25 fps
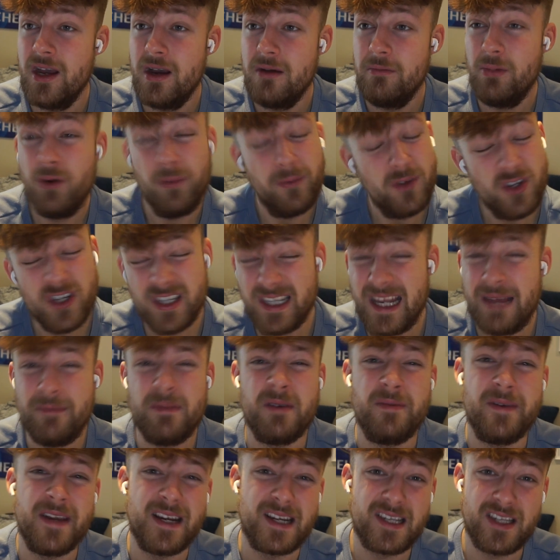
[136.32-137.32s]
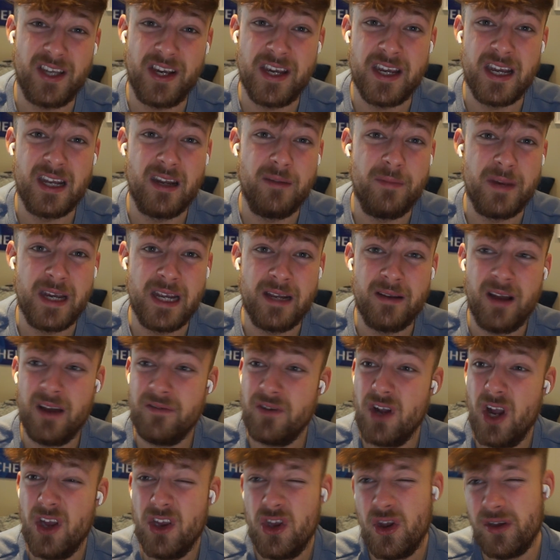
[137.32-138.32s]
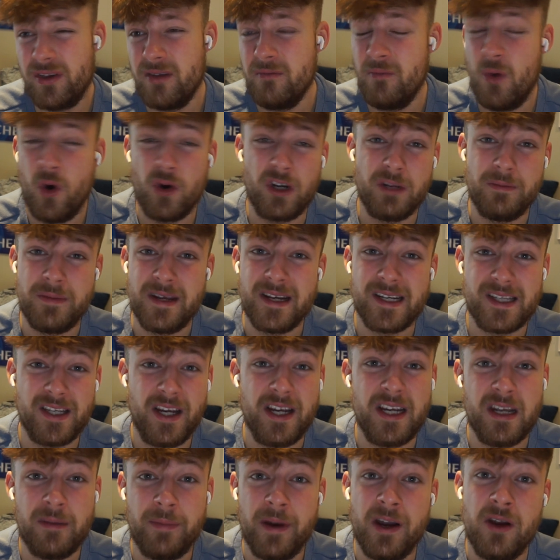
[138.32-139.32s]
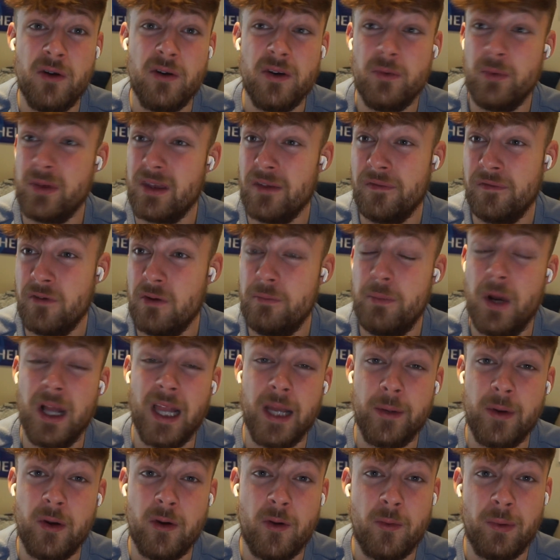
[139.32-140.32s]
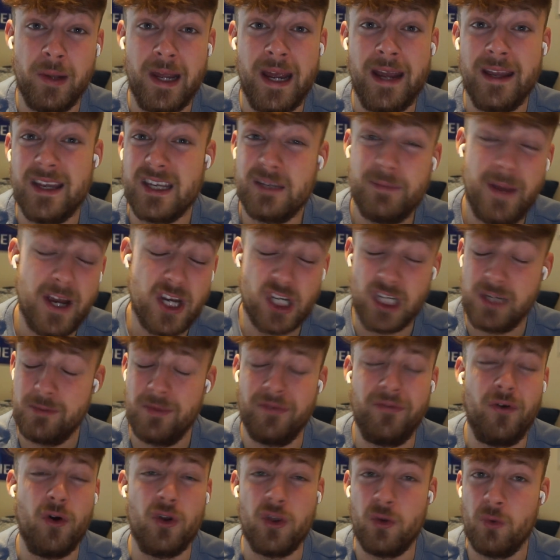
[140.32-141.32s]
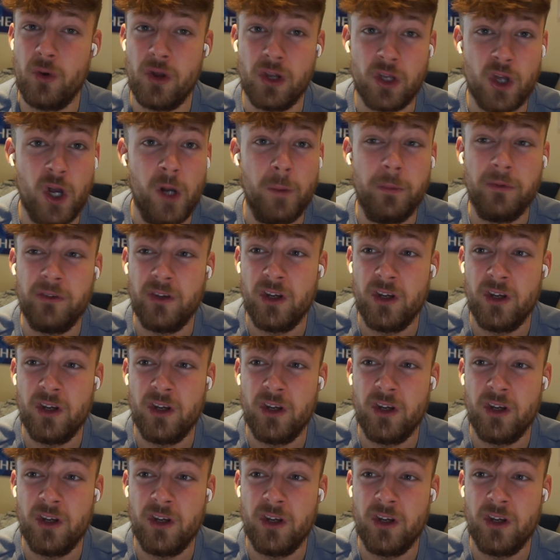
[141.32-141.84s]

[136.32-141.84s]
But just let me be excited. I mean, I've got nothing more to be excited about with the football that we were playing, especially before the World Cup.